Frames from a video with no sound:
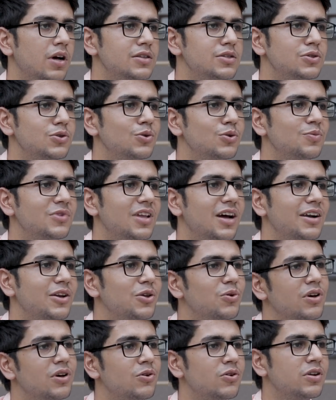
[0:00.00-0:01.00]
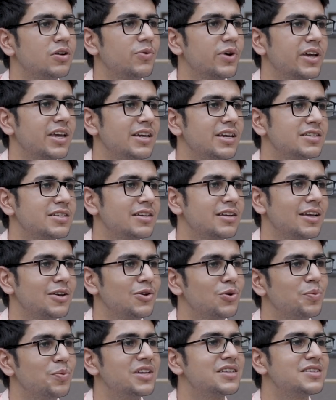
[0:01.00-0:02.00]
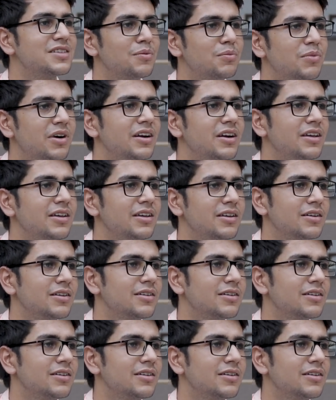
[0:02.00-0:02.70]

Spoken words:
assume that you are on a vacation and you met somebody